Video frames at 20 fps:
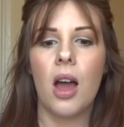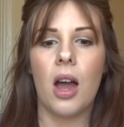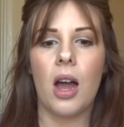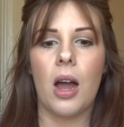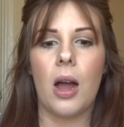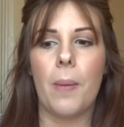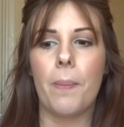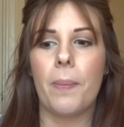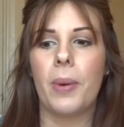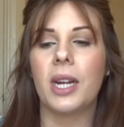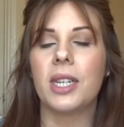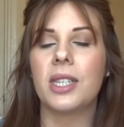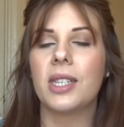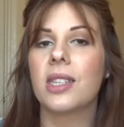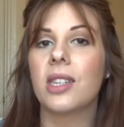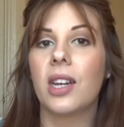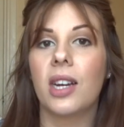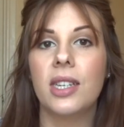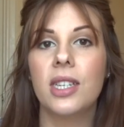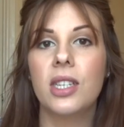Um, but I
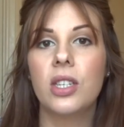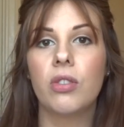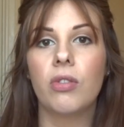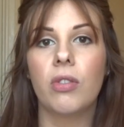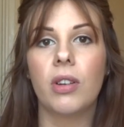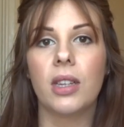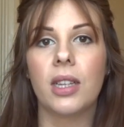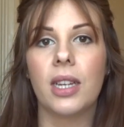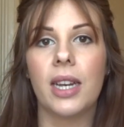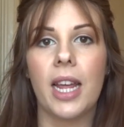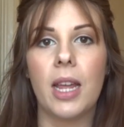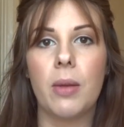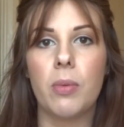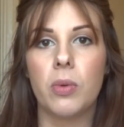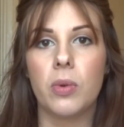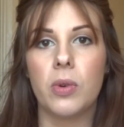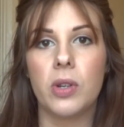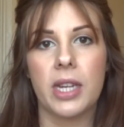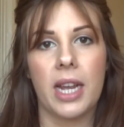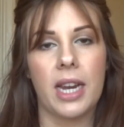decided to ring the
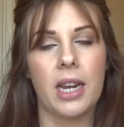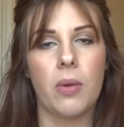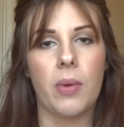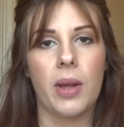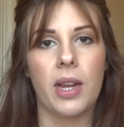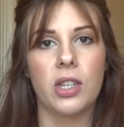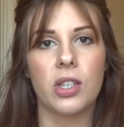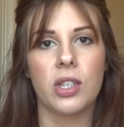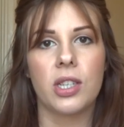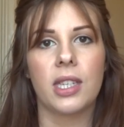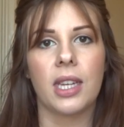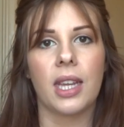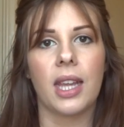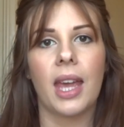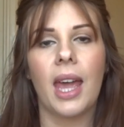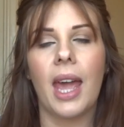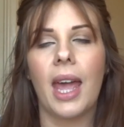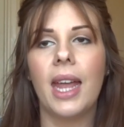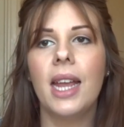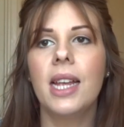labour ward anyway just in
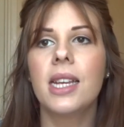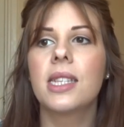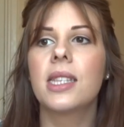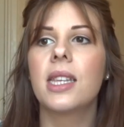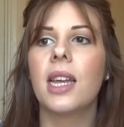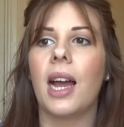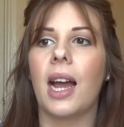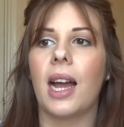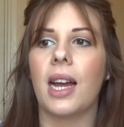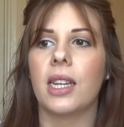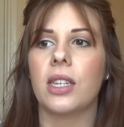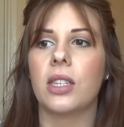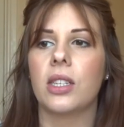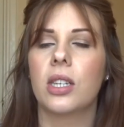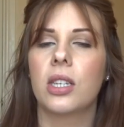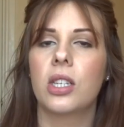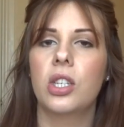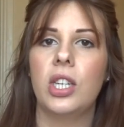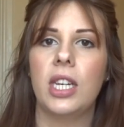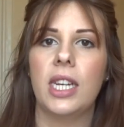case
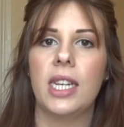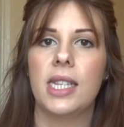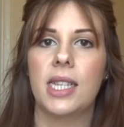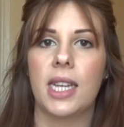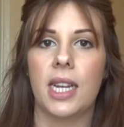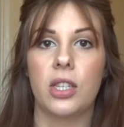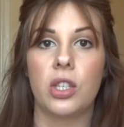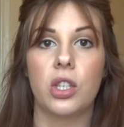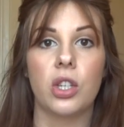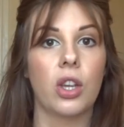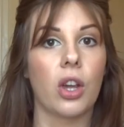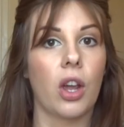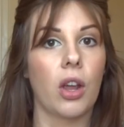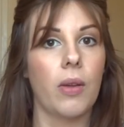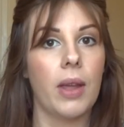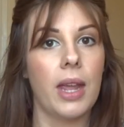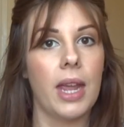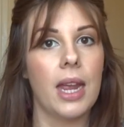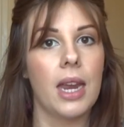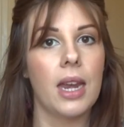and she said to
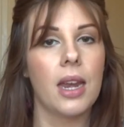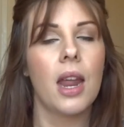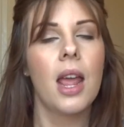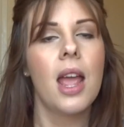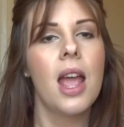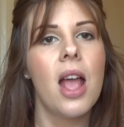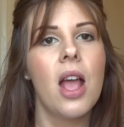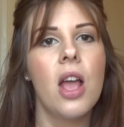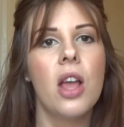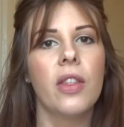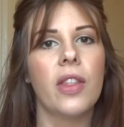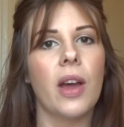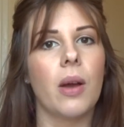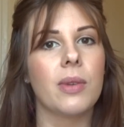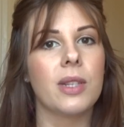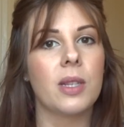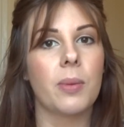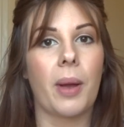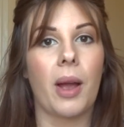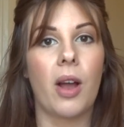go in. That
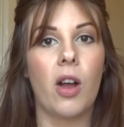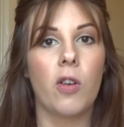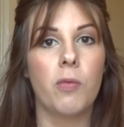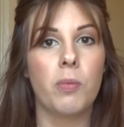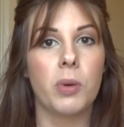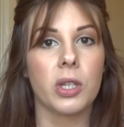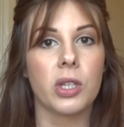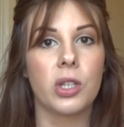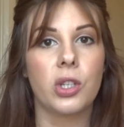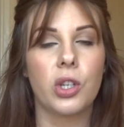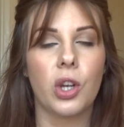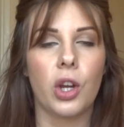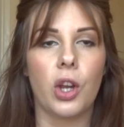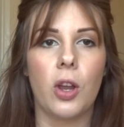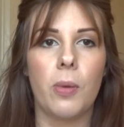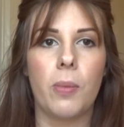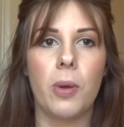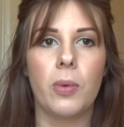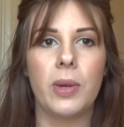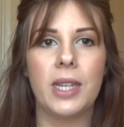was about half past
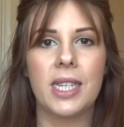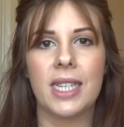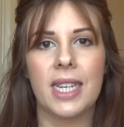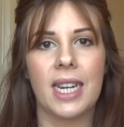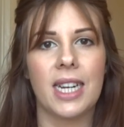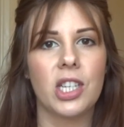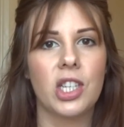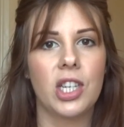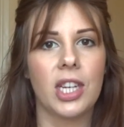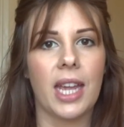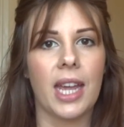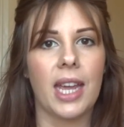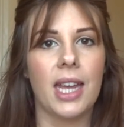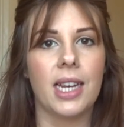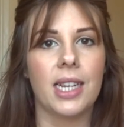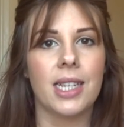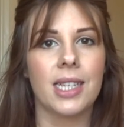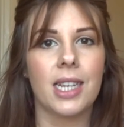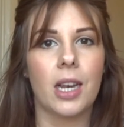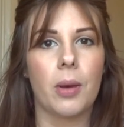two but we didn't actually get
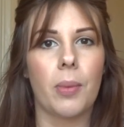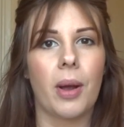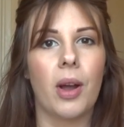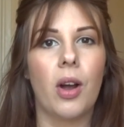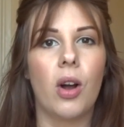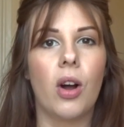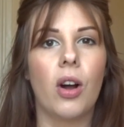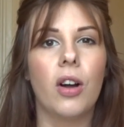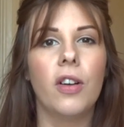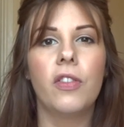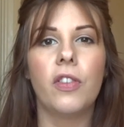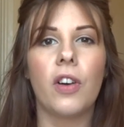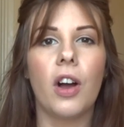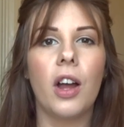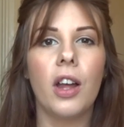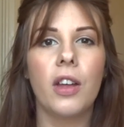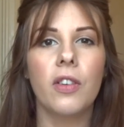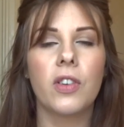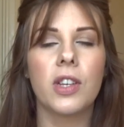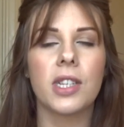in until about half
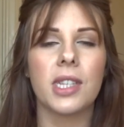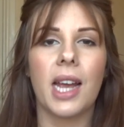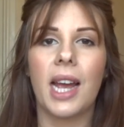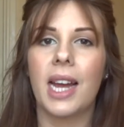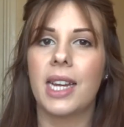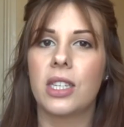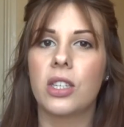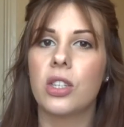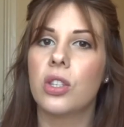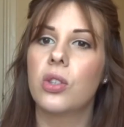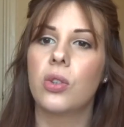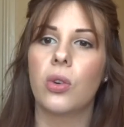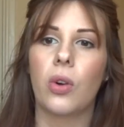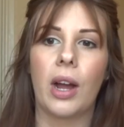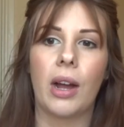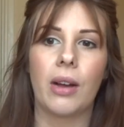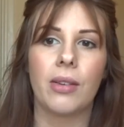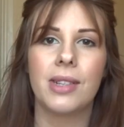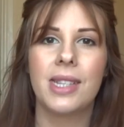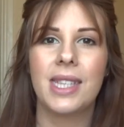five because I had to
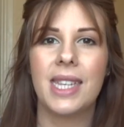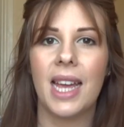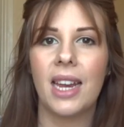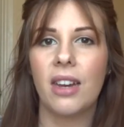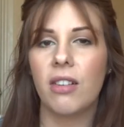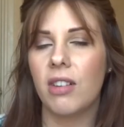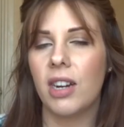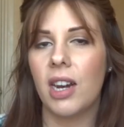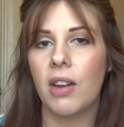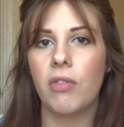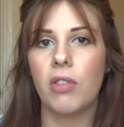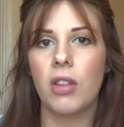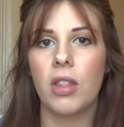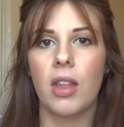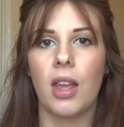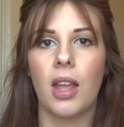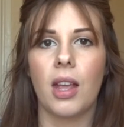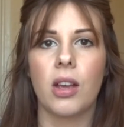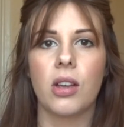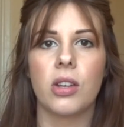sort out Sienna and
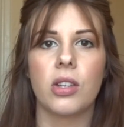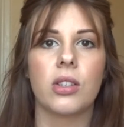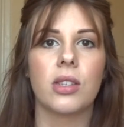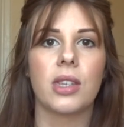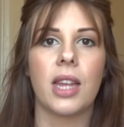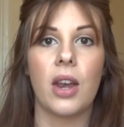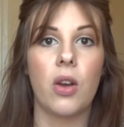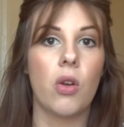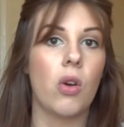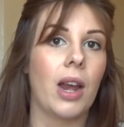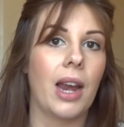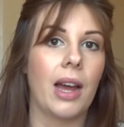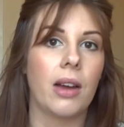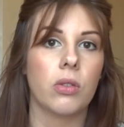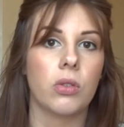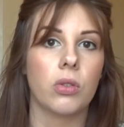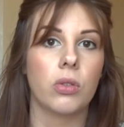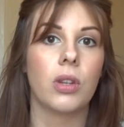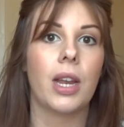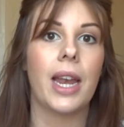everything because they're not
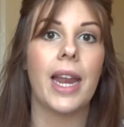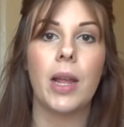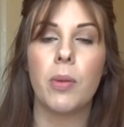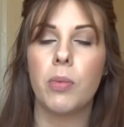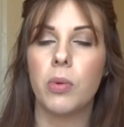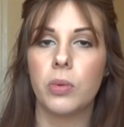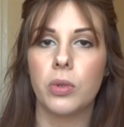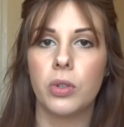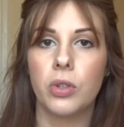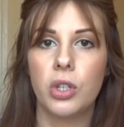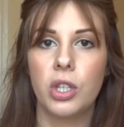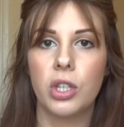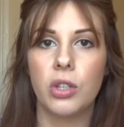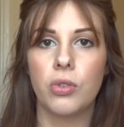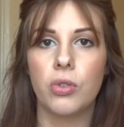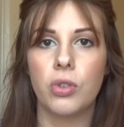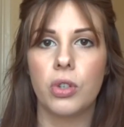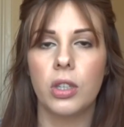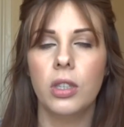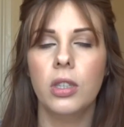allowed on the labour ward
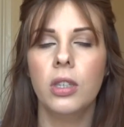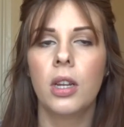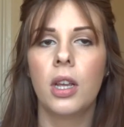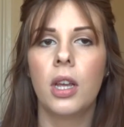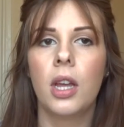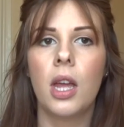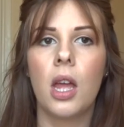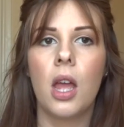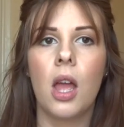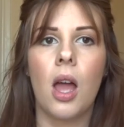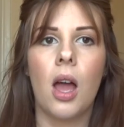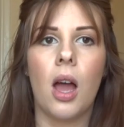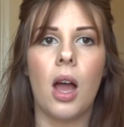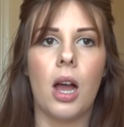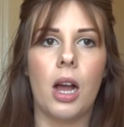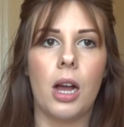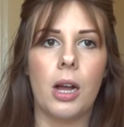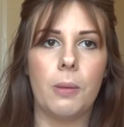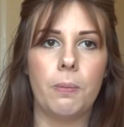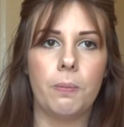children.
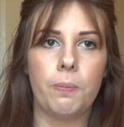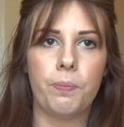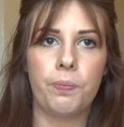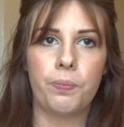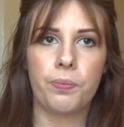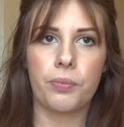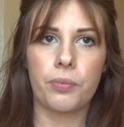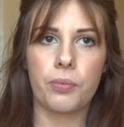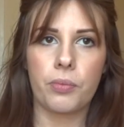Um,